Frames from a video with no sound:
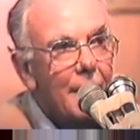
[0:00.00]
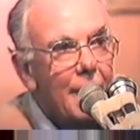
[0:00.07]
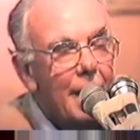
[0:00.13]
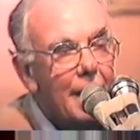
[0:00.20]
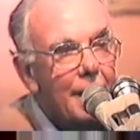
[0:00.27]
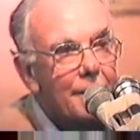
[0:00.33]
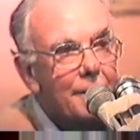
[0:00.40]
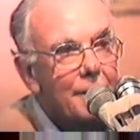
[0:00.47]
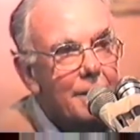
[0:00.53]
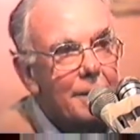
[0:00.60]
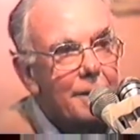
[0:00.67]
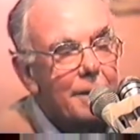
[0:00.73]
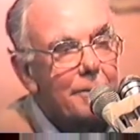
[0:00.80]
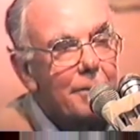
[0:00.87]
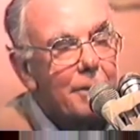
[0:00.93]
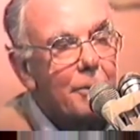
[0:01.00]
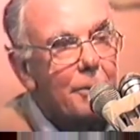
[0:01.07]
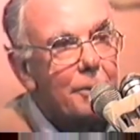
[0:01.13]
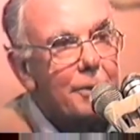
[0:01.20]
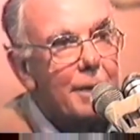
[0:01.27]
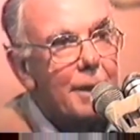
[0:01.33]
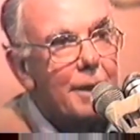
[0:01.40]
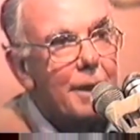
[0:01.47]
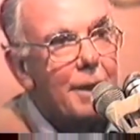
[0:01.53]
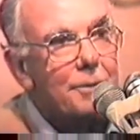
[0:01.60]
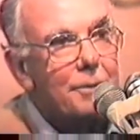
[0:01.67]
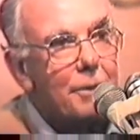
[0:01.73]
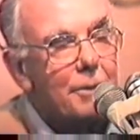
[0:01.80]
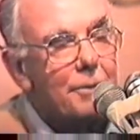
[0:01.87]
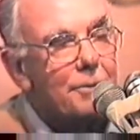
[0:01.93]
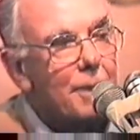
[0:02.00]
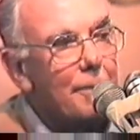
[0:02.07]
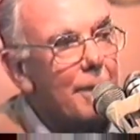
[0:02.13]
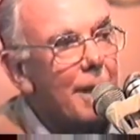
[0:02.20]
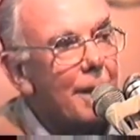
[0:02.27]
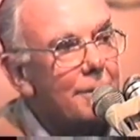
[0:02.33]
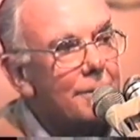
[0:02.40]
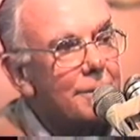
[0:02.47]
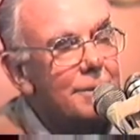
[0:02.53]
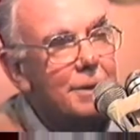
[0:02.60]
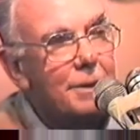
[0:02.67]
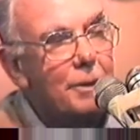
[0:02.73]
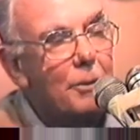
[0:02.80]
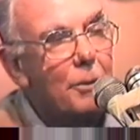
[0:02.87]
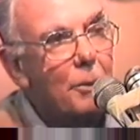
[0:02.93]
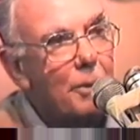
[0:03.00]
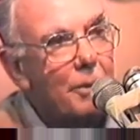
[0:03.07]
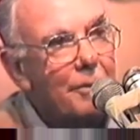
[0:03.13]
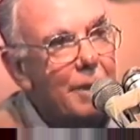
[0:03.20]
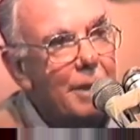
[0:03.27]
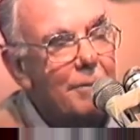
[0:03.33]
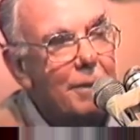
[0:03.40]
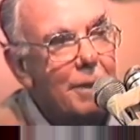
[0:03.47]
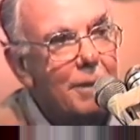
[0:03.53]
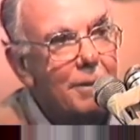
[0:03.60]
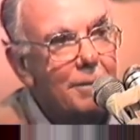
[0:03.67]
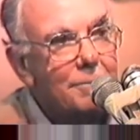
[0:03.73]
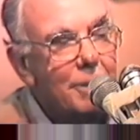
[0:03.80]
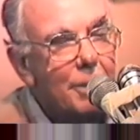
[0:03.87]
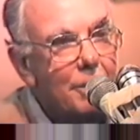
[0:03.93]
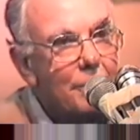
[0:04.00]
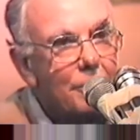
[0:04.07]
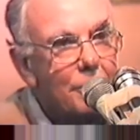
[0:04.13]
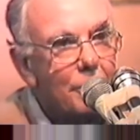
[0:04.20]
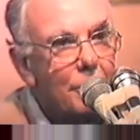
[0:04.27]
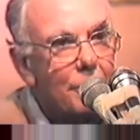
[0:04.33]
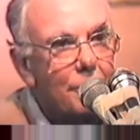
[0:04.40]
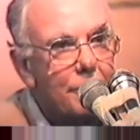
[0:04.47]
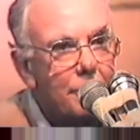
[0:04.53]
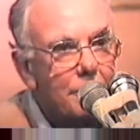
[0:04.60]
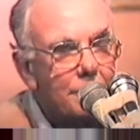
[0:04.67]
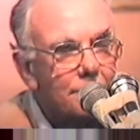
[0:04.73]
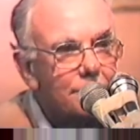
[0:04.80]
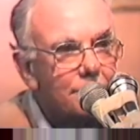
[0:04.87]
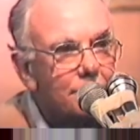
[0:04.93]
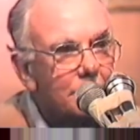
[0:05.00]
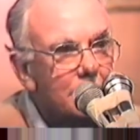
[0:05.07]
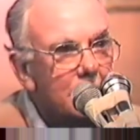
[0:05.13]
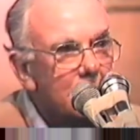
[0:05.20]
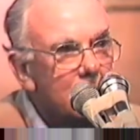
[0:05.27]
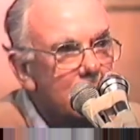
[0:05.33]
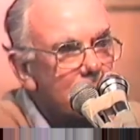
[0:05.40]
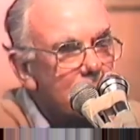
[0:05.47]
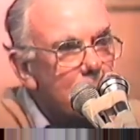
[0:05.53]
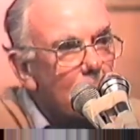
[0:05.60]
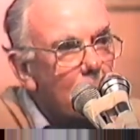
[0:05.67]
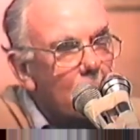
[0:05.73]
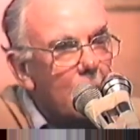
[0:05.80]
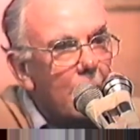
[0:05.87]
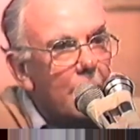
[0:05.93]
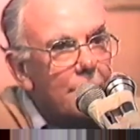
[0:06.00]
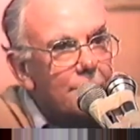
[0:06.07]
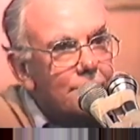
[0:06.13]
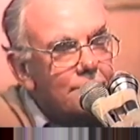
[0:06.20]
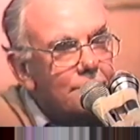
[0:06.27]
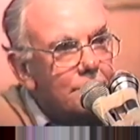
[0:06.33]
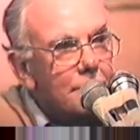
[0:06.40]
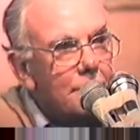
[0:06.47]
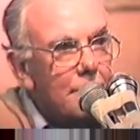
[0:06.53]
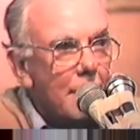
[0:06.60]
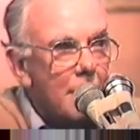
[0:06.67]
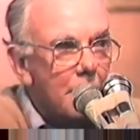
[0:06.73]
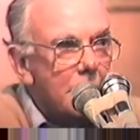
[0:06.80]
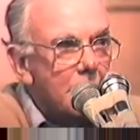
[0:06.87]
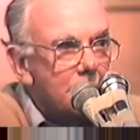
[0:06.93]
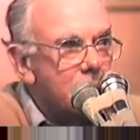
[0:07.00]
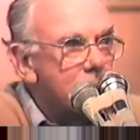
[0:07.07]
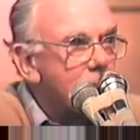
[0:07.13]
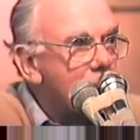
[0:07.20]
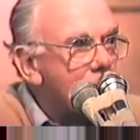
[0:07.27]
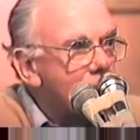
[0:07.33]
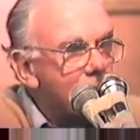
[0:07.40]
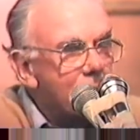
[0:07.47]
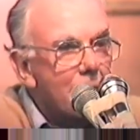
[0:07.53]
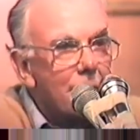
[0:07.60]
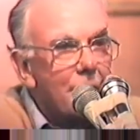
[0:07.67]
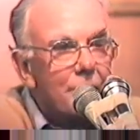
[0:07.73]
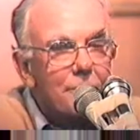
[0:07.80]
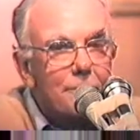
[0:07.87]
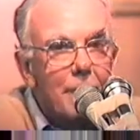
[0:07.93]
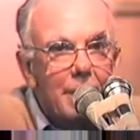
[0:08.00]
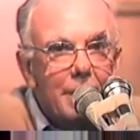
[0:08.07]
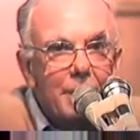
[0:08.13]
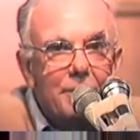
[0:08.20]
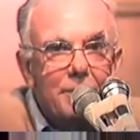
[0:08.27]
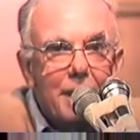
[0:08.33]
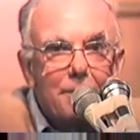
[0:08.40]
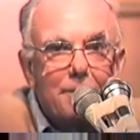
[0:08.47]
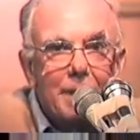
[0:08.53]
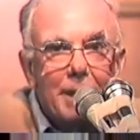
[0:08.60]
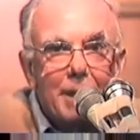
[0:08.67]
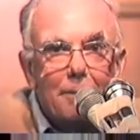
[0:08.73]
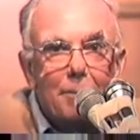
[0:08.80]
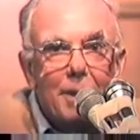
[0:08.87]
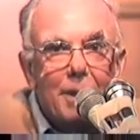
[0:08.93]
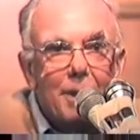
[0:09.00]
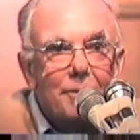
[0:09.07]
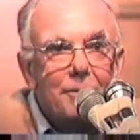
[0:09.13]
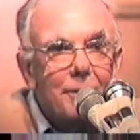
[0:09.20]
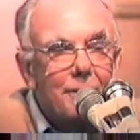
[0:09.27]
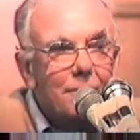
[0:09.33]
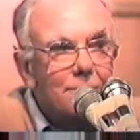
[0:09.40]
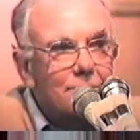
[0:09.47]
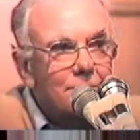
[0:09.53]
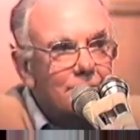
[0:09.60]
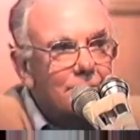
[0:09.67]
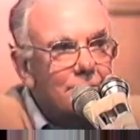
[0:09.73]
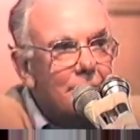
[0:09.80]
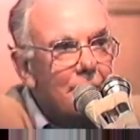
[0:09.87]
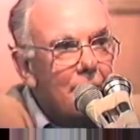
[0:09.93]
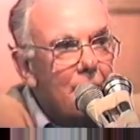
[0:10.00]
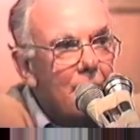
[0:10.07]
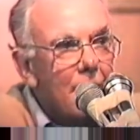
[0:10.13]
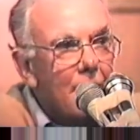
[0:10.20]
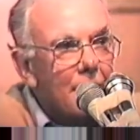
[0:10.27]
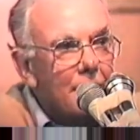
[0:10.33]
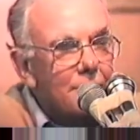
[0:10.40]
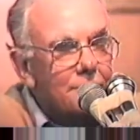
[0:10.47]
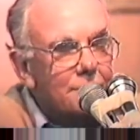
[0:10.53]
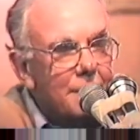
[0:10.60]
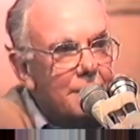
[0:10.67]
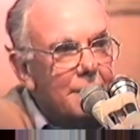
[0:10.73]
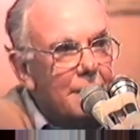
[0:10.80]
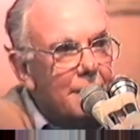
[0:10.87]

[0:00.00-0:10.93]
And then we, of course, had a nice little trip out in the cool of the evening on Roland Short's small yacht. Marvellous how much money these chaps make out of parts, isn't it? But,